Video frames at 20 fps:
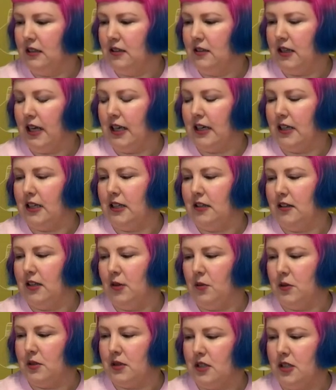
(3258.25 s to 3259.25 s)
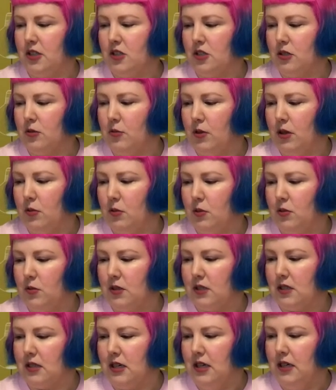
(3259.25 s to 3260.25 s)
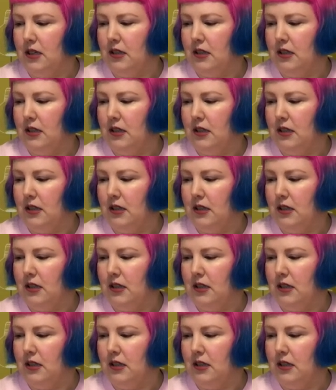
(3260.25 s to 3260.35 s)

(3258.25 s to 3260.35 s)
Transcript: that there was an issue with was,